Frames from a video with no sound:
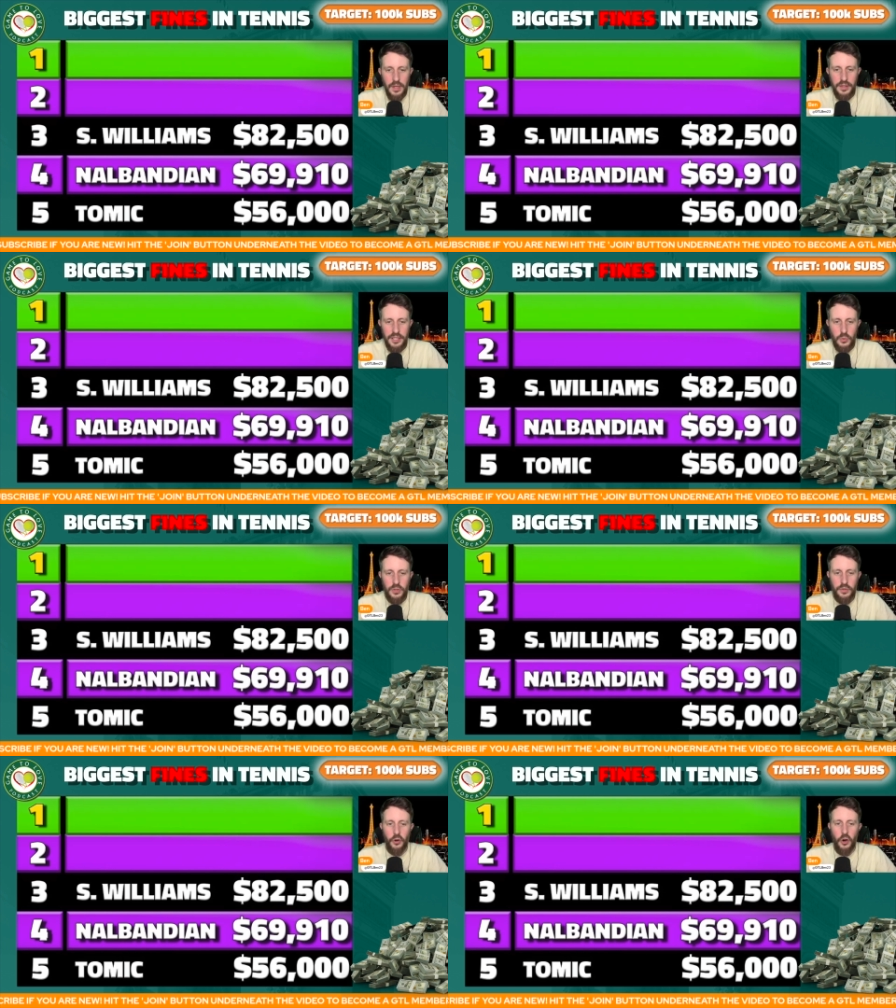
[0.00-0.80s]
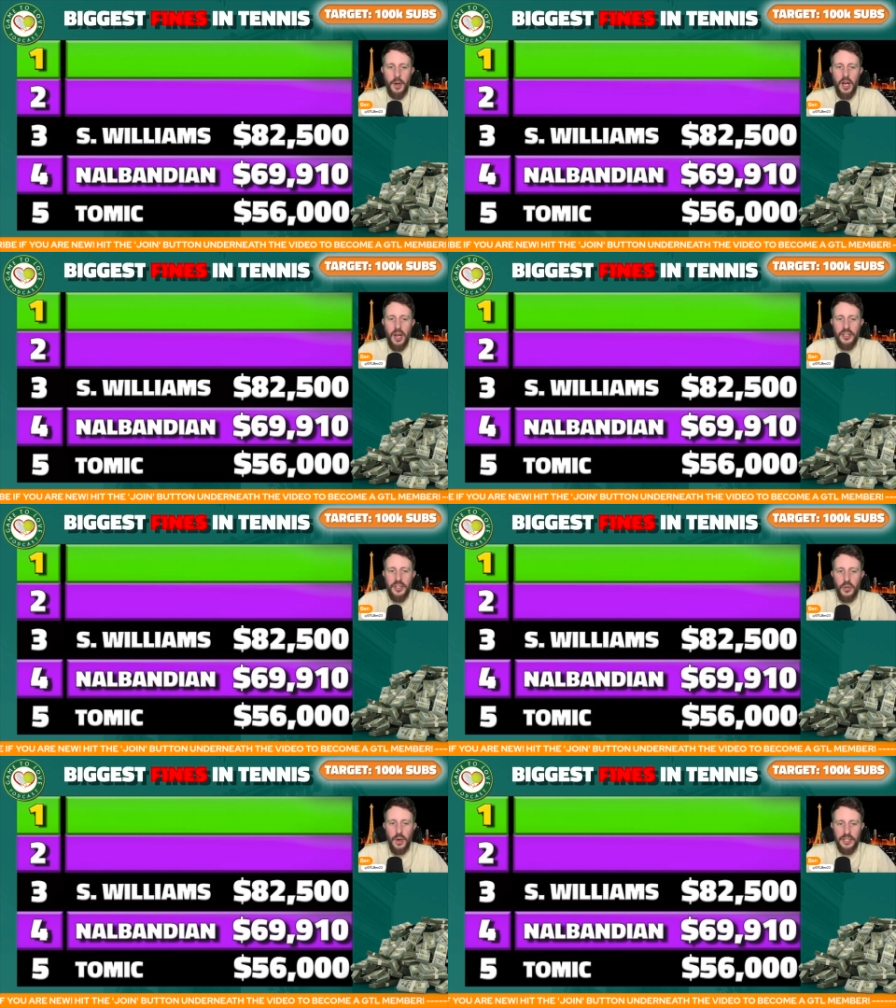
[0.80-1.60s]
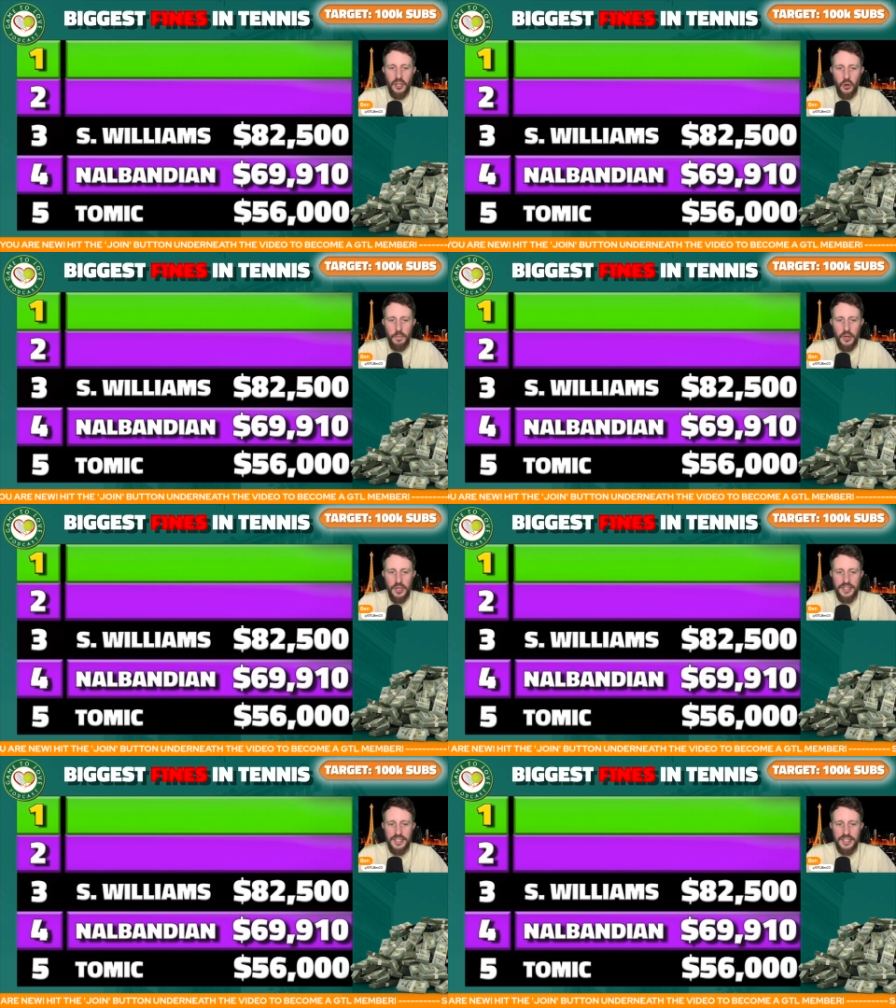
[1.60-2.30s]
This was from her US Open